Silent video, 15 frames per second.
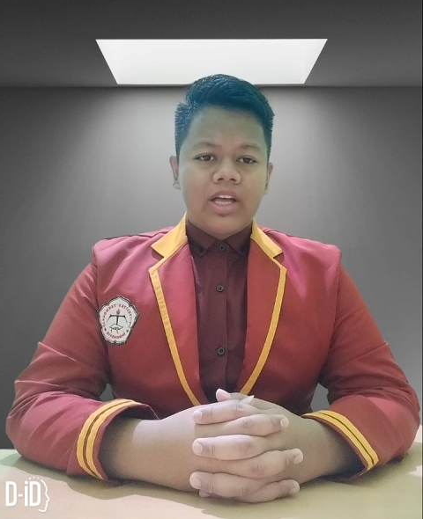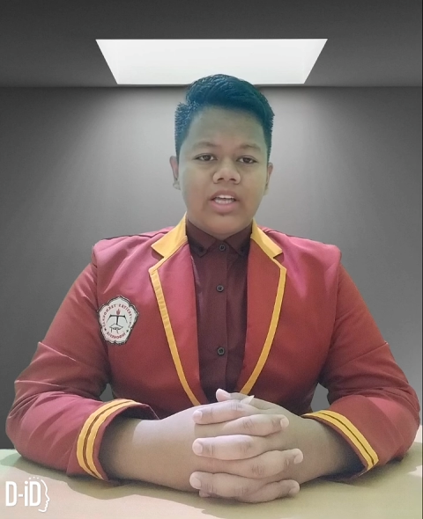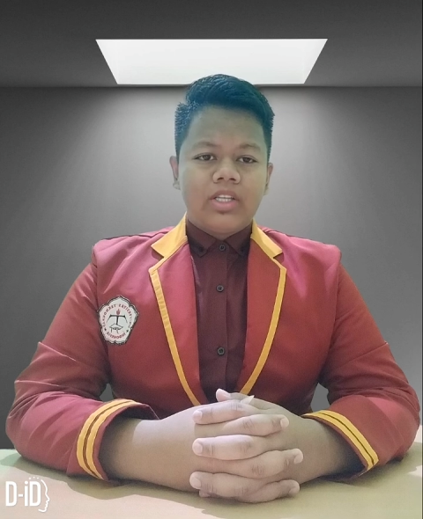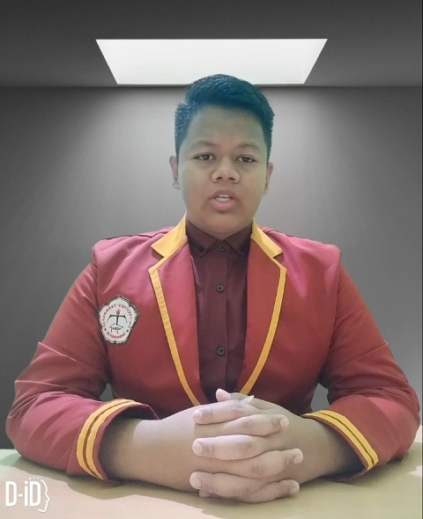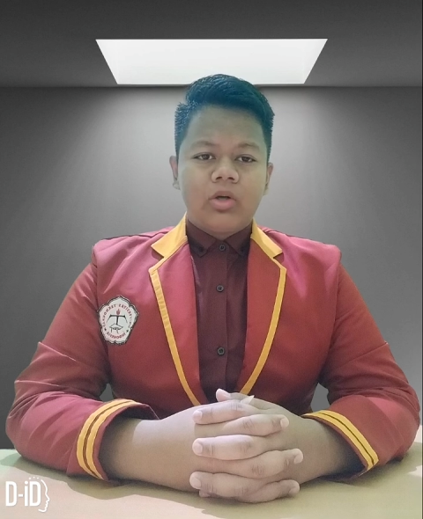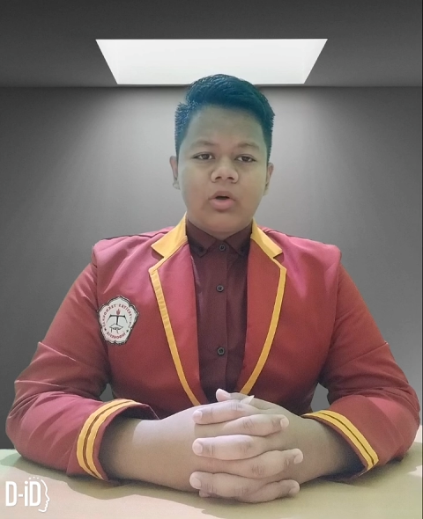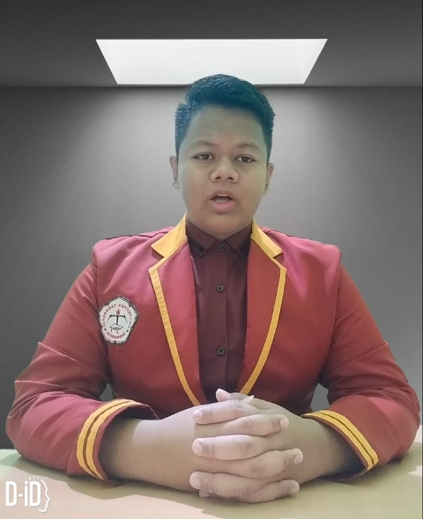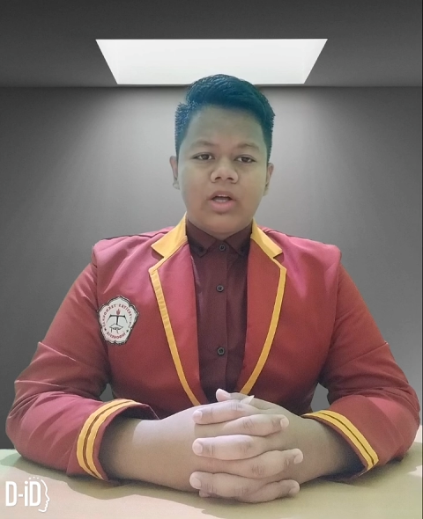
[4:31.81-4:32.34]

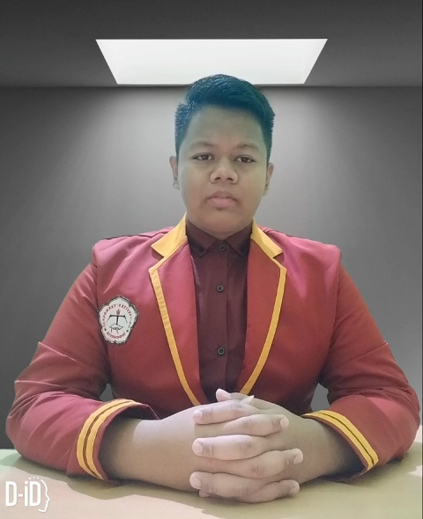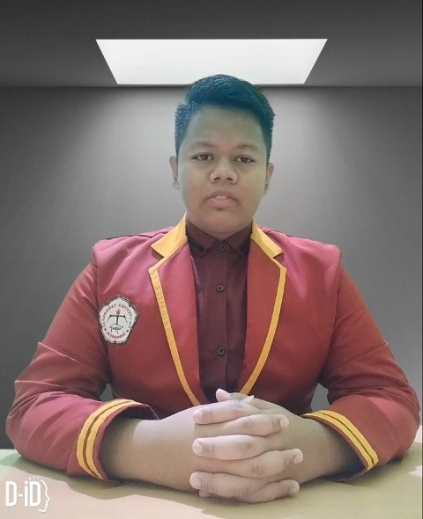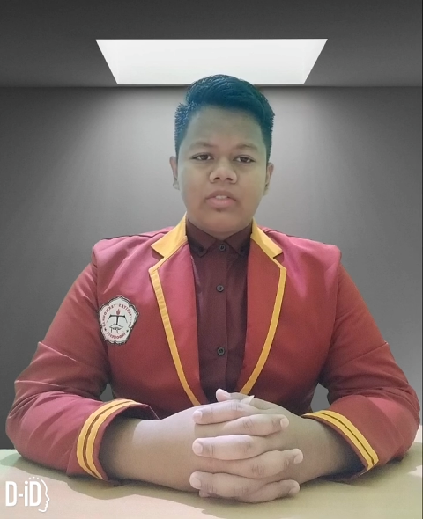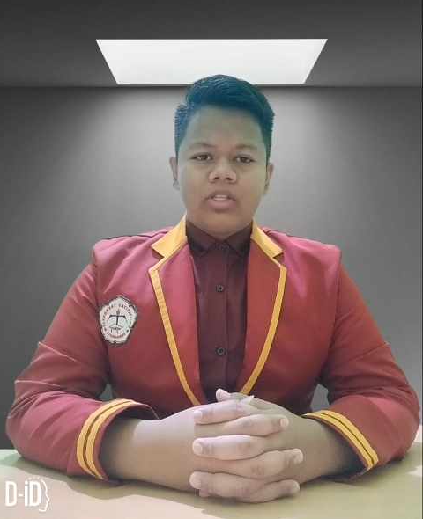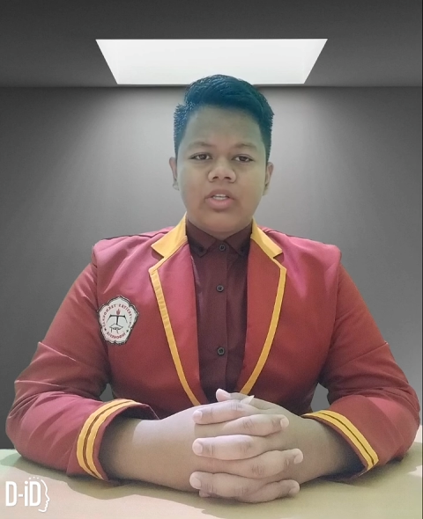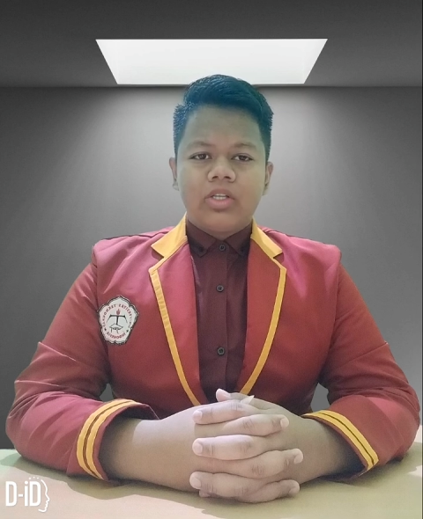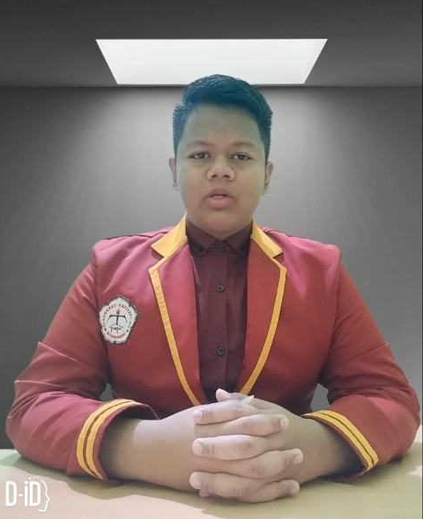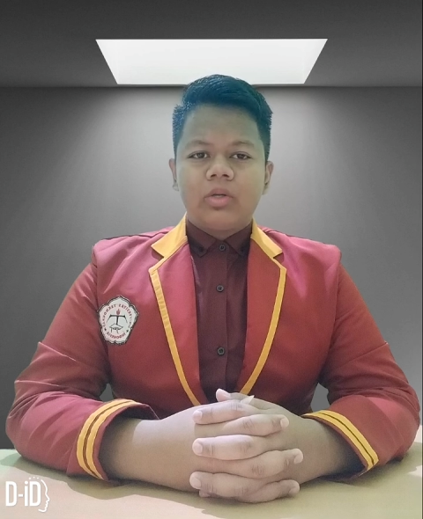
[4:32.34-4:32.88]
ensuring
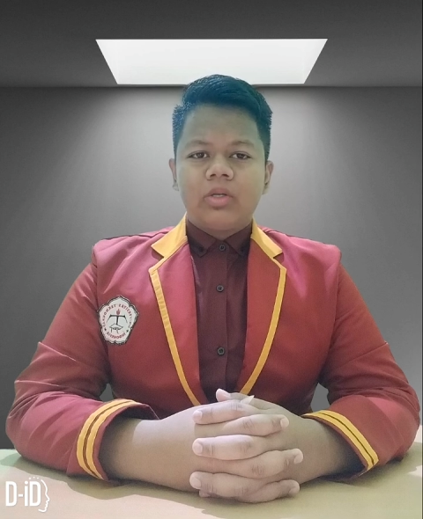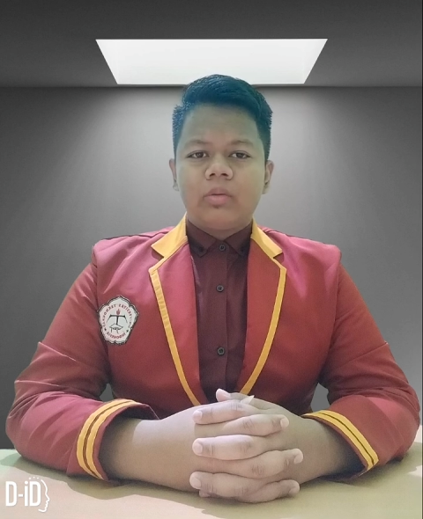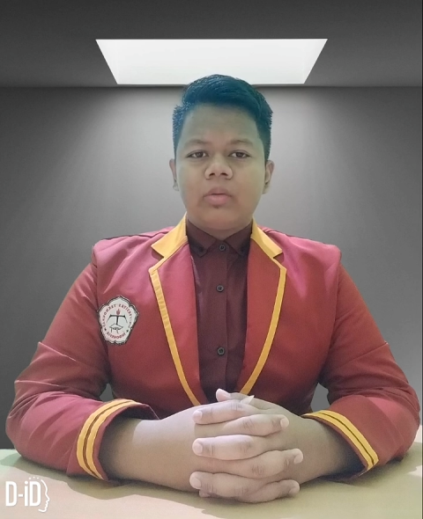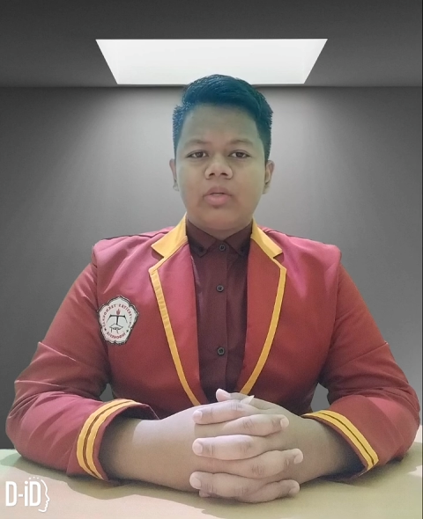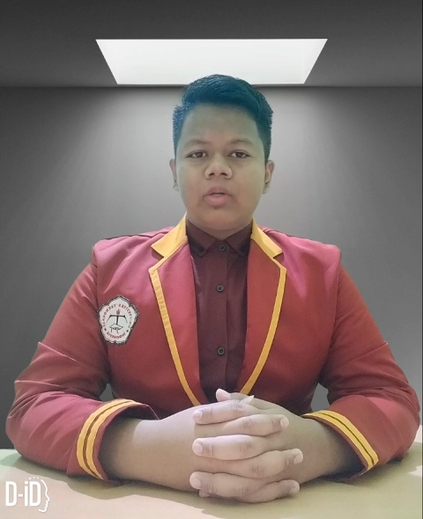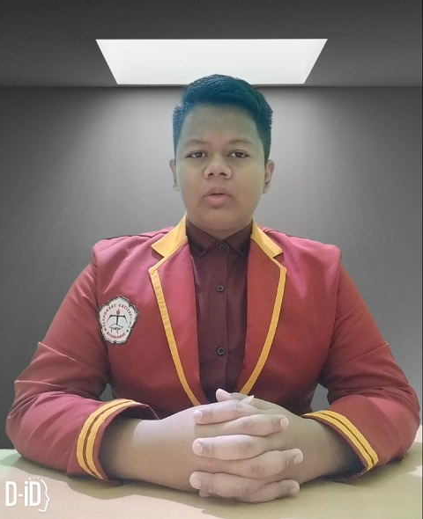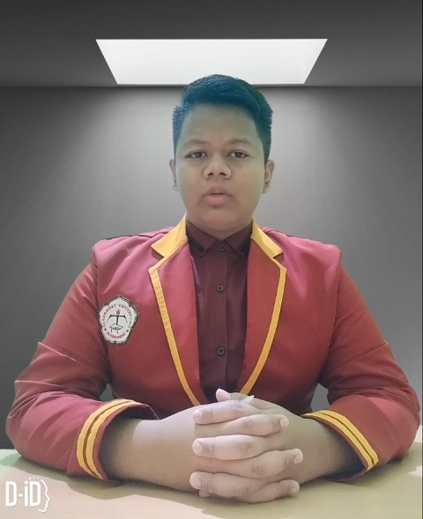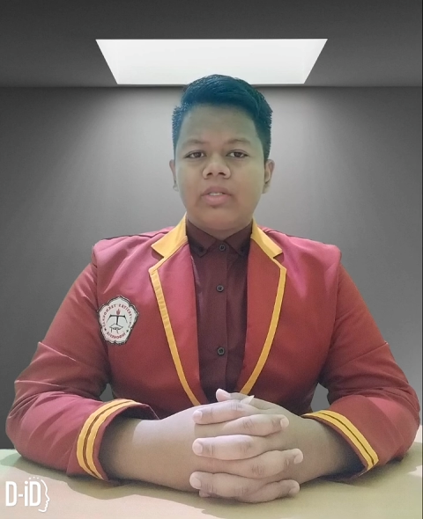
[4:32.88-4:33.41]
efficient use of
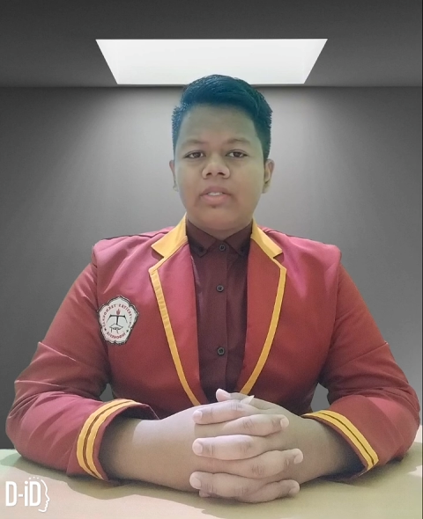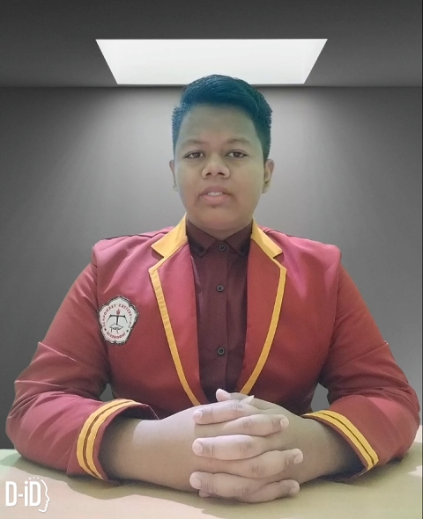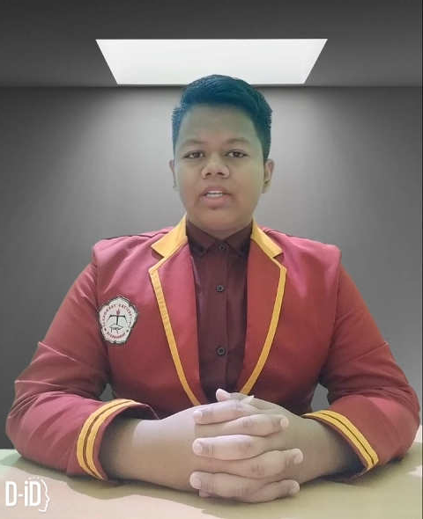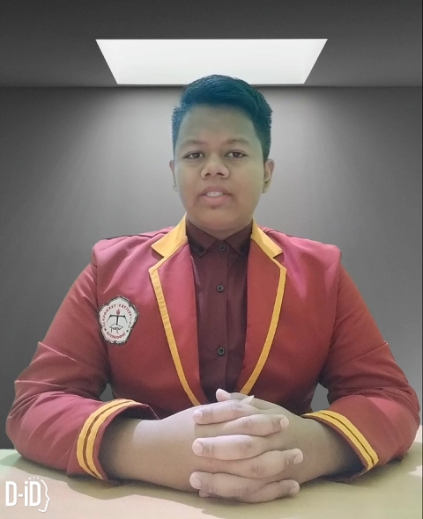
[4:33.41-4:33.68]
resources